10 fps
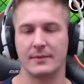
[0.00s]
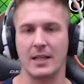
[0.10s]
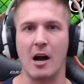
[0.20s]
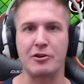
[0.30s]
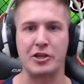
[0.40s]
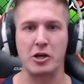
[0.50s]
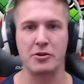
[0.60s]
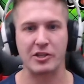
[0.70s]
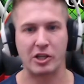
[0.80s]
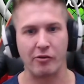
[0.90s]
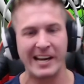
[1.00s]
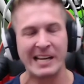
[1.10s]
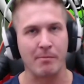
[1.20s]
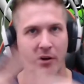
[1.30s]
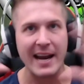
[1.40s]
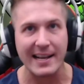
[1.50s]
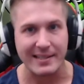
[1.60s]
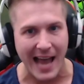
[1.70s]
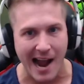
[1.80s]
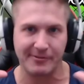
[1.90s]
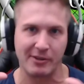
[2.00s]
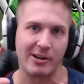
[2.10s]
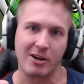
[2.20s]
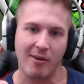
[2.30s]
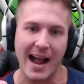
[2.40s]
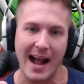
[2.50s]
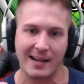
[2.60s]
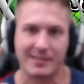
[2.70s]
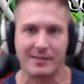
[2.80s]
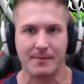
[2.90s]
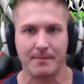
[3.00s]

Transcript: No, dude, the screen breaks after it cracks.